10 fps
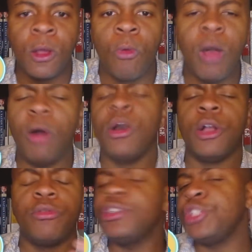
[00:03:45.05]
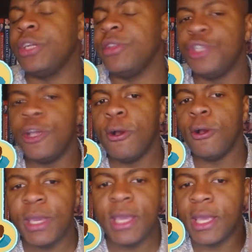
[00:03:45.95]
Well, Christian, the
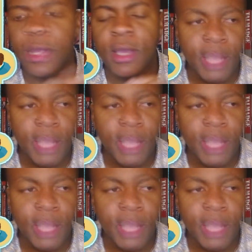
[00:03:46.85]
GOP